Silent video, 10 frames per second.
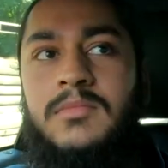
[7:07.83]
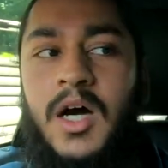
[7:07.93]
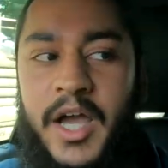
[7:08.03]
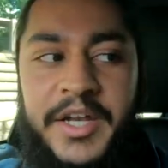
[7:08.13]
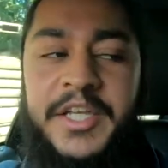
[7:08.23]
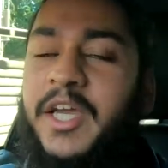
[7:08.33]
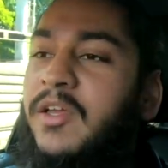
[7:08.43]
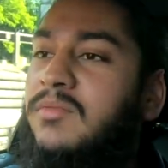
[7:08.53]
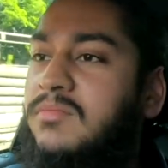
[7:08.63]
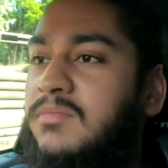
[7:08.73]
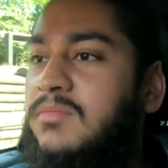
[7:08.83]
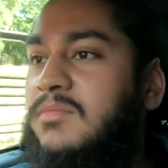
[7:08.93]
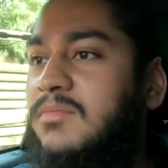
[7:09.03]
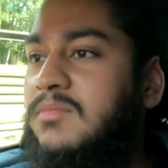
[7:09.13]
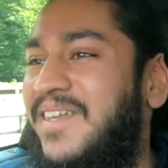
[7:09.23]
I indicate.
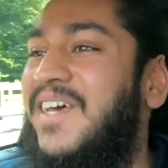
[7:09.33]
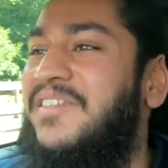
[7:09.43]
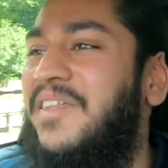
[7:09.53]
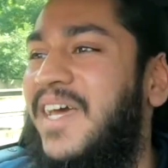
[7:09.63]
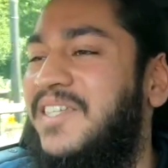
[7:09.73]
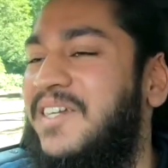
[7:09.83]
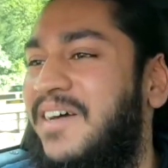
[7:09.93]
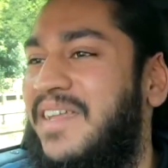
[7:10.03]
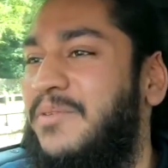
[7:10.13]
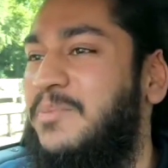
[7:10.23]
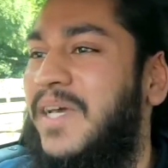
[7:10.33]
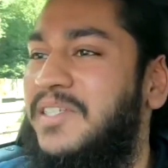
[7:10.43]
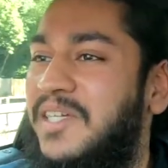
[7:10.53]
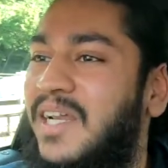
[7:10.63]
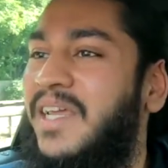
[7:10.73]
Yeah, so the next thing I did was
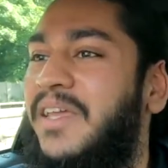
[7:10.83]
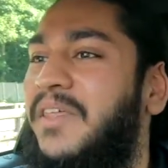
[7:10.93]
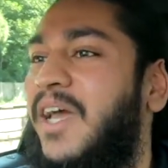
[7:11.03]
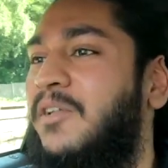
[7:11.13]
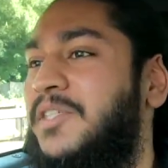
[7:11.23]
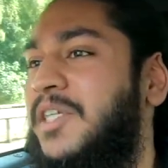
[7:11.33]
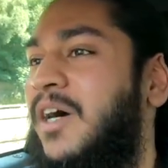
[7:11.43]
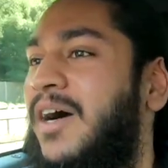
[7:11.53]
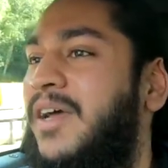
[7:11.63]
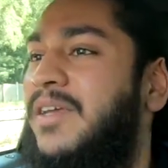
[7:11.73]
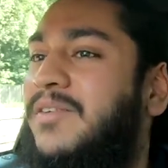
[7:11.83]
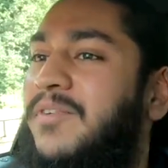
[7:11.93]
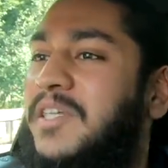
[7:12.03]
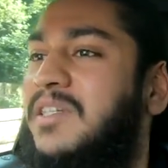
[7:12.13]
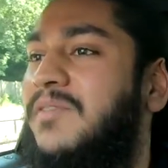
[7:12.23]
basically the LCI
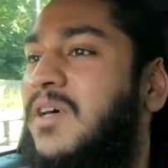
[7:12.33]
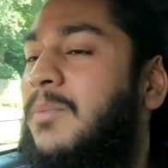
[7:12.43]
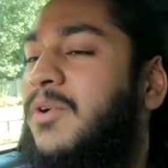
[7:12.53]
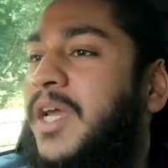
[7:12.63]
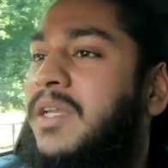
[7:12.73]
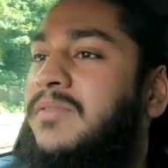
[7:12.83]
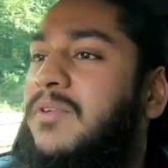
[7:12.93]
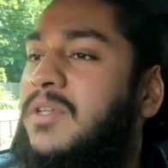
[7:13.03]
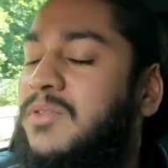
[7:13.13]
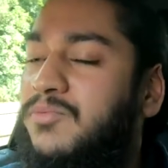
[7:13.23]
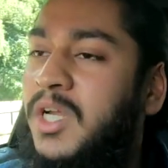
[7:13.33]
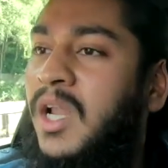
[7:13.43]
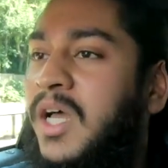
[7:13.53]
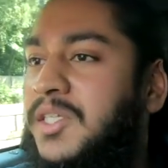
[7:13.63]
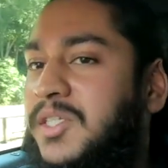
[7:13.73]
facelift upgrade for the rear
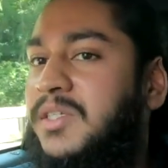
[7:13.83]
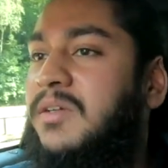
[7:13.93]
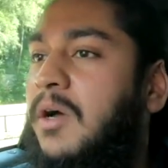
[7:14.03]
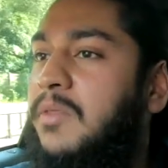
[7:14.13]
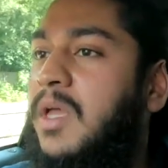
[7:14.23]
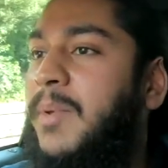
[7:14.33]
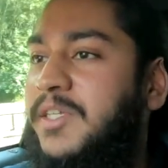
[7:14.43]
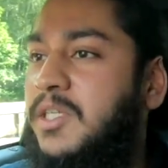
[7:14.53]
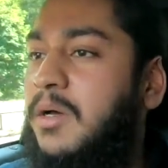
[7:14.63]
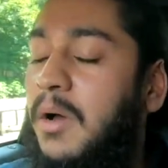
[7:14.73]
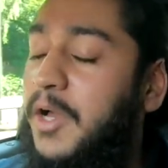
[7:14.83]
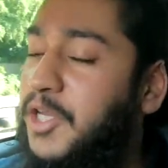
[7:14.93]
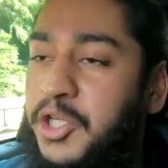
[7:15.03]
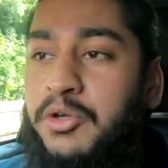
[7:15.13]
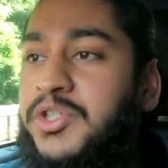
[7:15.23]
lights, and it makes a
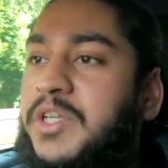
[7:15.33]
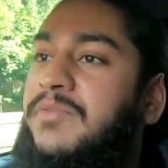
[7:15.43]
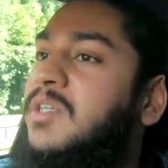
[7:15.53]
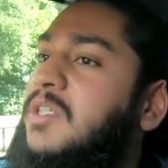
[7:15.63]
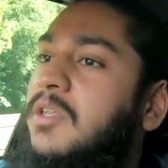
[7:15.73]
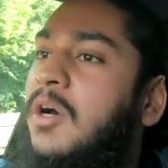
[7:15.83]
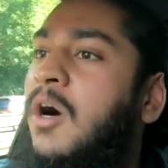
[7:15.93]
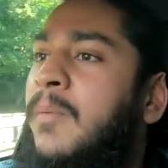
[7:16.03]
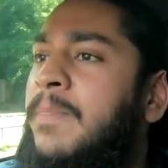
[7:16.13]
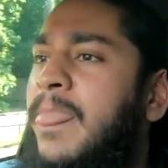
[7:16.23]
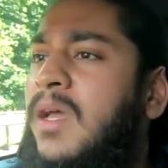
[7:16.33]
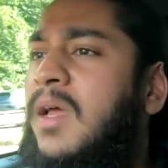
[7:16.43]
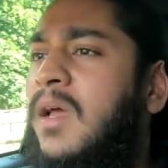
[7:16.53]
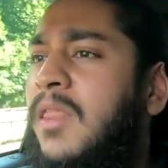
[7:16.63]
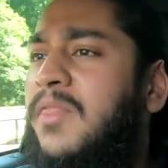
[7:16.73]
huge difference to the car.
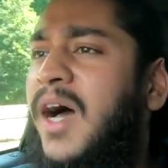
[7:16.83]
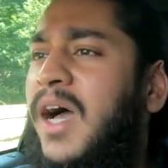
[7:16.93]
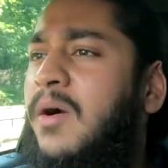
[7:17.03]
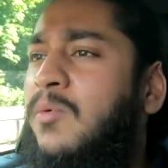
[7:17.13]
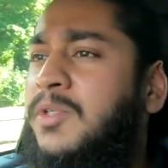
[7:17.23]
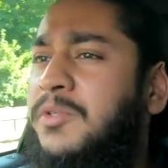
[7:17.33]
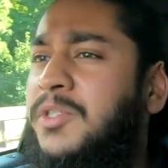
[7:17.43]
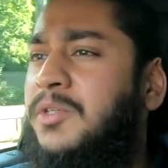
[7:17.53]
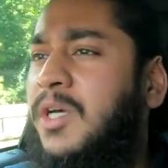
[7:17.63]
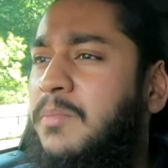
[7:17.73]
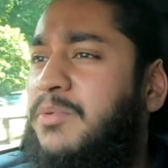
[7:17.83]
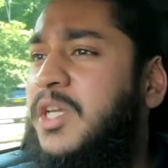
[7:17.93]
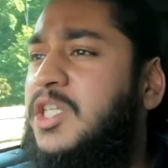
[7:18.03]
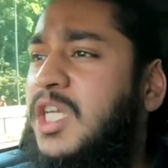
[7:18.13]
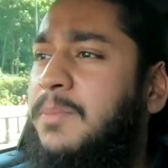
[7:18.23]
That was also done
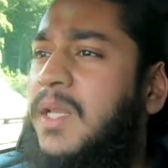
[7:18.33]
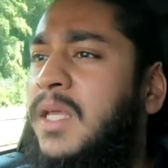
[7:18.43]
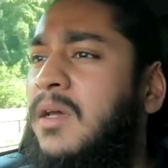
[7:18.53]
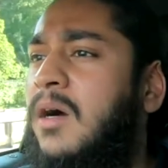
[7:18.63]
pretty cheaply.